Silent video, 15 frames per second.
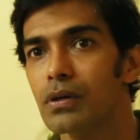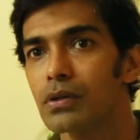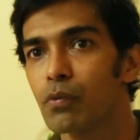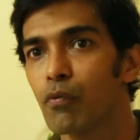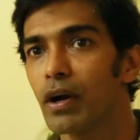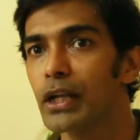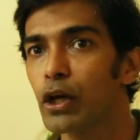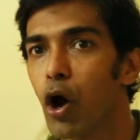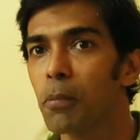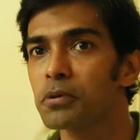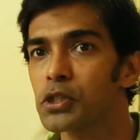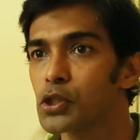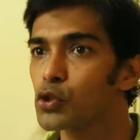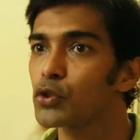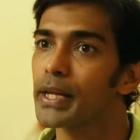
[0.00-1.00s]
The only
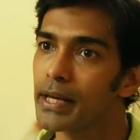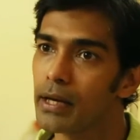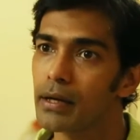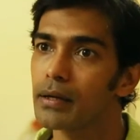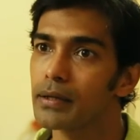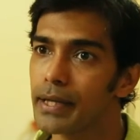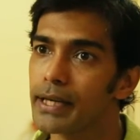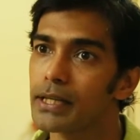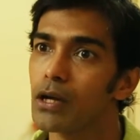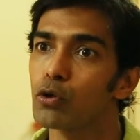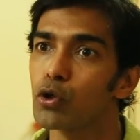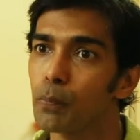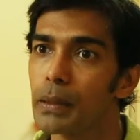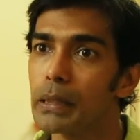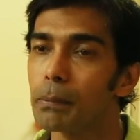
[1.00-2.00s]
option is to take it out
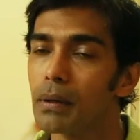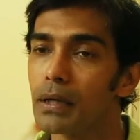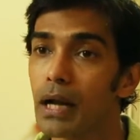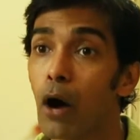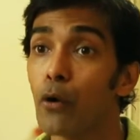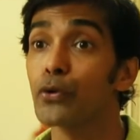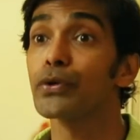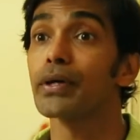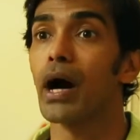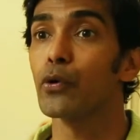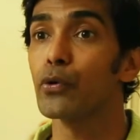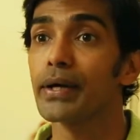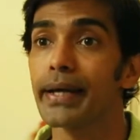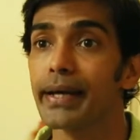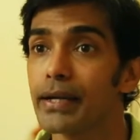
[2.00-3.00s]
to people. And how
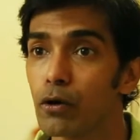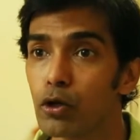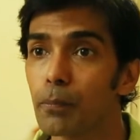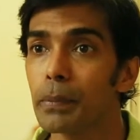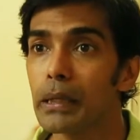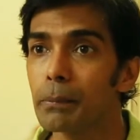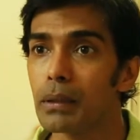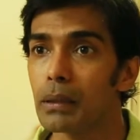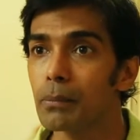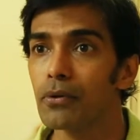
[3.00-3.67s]
do I take it out to people?